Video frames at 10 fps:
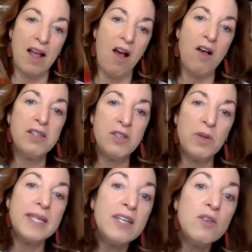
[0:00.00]
also a
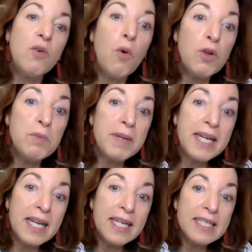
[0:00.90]
little cold
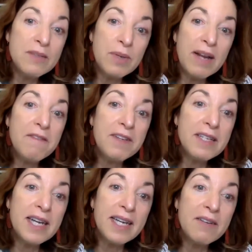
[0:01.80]
because when I feel
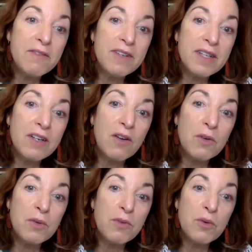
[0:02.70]
it, I can feel the
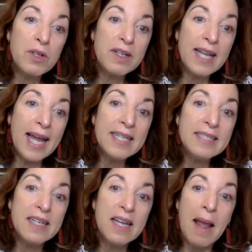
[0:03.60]
cold through the
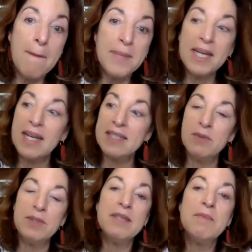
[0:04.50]
glass because it
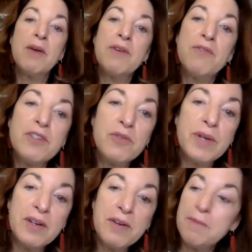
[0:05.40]
was in my
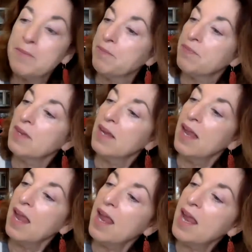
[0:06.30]
refrigerator.
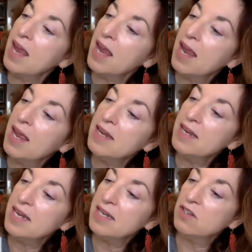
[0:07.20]
And
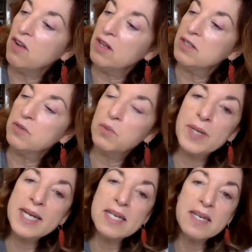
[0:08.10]
it's called
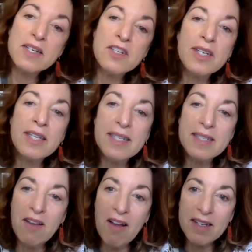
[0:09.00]
sweet chili
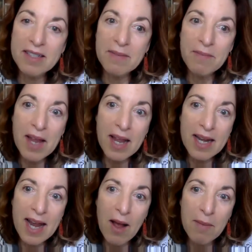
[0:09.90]
sauce.
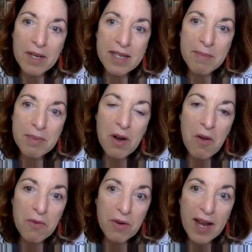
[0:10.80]
Now I'm going to tip it
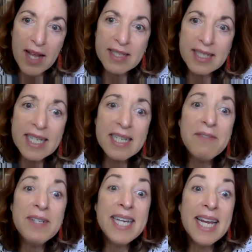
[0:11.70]
over, and it's going to
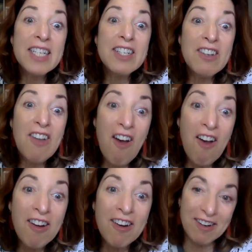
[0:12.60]
even take
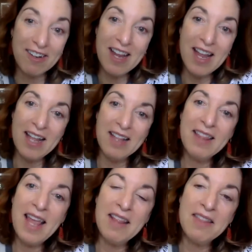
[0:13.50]
longer
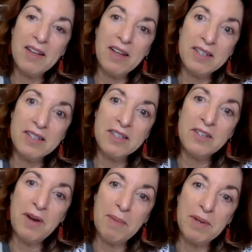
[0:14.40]
than the
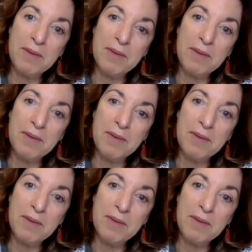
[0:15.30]
syrup